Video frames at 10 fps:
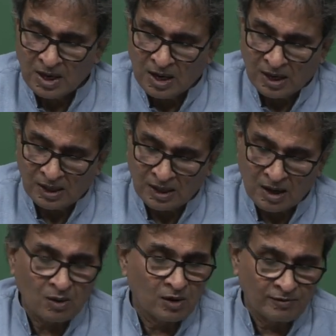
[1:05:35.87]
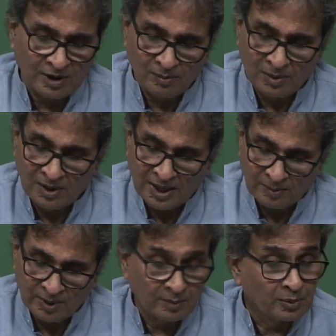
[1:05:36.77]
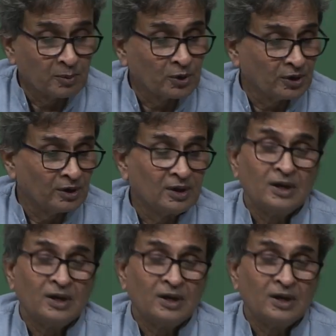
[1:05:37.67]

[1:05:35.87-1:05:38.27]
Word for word: are now available and being promoted